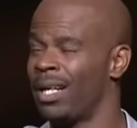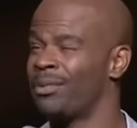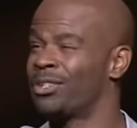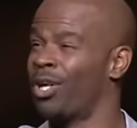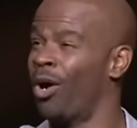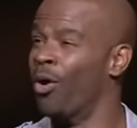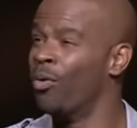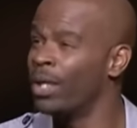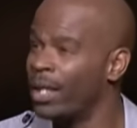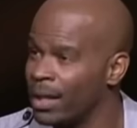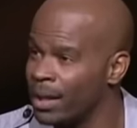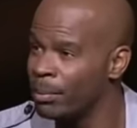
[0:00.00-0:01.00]
That was the
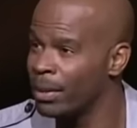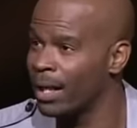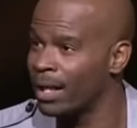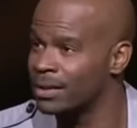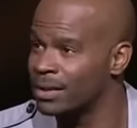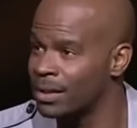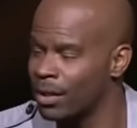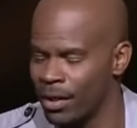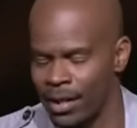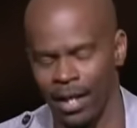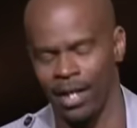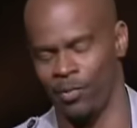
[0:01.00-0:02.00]
only begotten
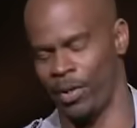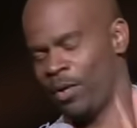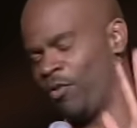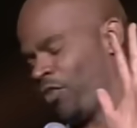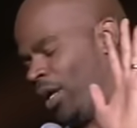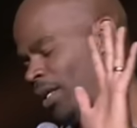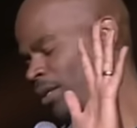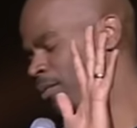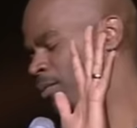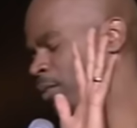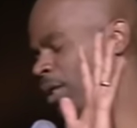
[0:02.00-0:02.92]
son? Okay, we're going to find him.